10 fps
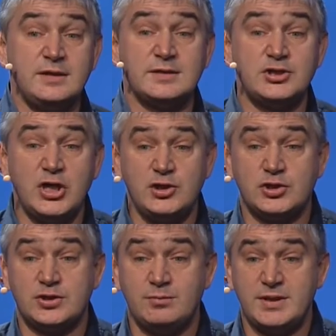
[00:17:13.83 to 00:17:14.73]
These are
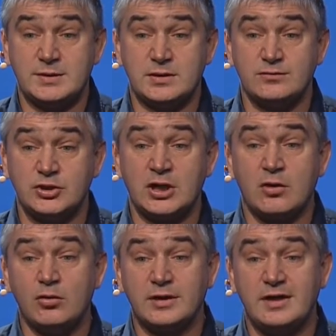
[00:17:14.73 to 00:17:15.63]
changes in business which
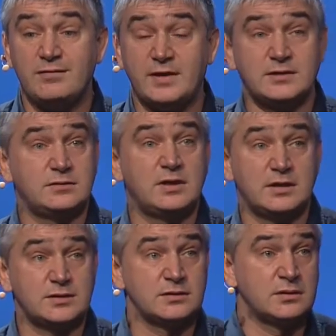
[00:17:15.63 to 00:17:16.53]
are already affecting
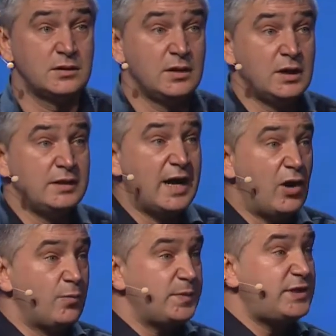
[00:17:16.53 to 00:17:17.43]
us.
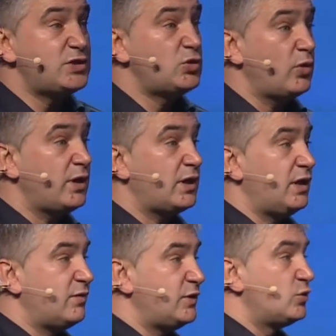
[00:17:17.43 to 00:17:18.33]
Now,
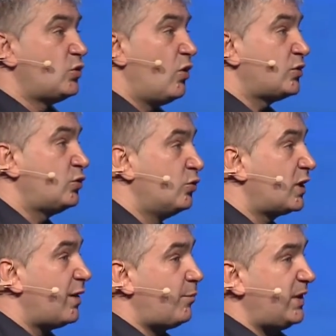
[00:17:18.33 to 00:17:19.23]
historically, when you talk to
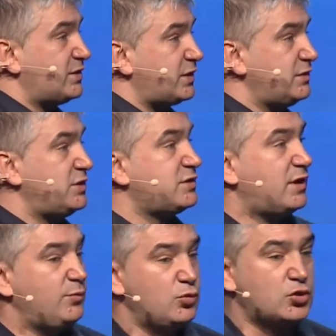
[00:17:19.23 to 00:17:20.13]
companies in
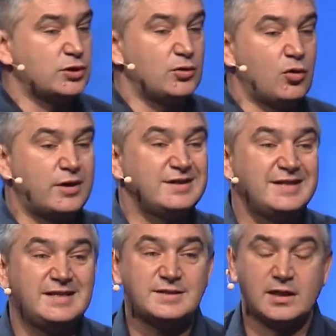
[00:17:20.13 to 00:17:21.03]
distribution or in
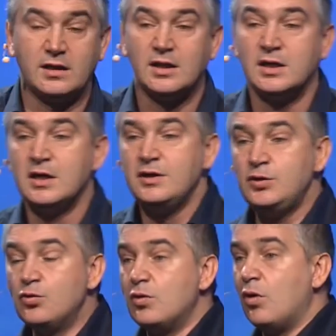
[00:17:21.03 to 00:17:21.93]
resale,
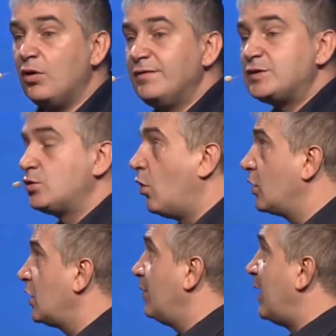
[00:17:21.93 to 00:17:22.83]
you always
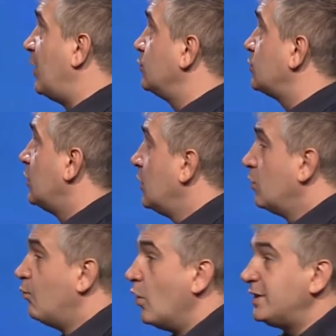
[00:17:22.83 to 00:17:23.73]
talk about
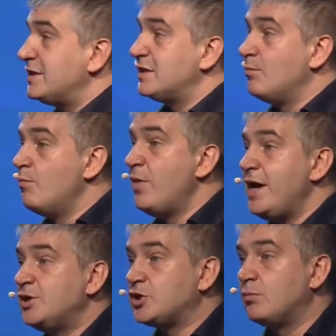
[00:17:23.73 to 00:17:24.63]
what is the
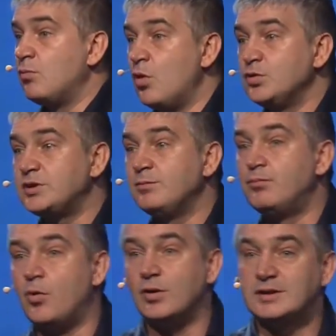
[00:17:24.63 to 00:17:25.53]
major, most
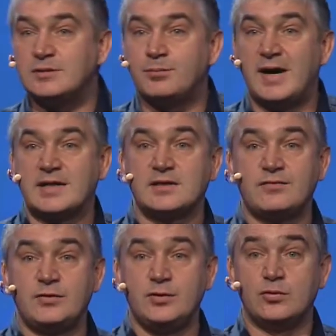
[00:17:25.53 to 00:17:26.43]
important
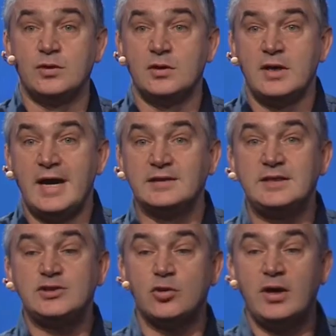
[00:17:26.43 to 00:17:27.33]
partner for you.
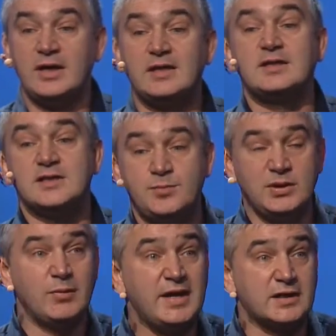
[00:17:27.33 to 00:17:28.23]
And historically, it has
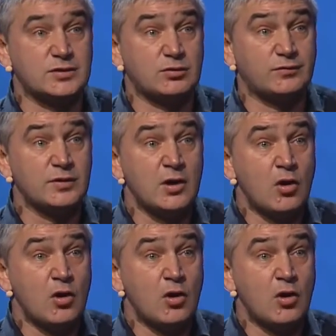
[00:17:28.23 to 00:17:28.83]
been Microsoft.